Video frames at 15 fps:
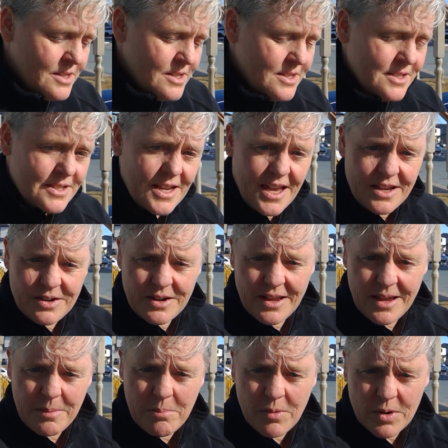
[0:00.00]

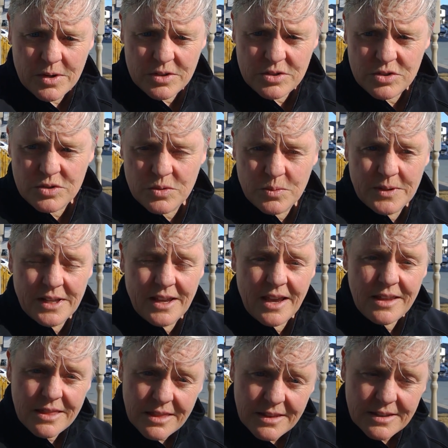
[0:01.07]
Saturday, March
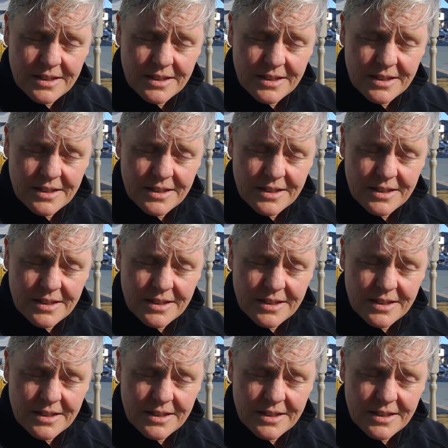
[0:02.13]
28th,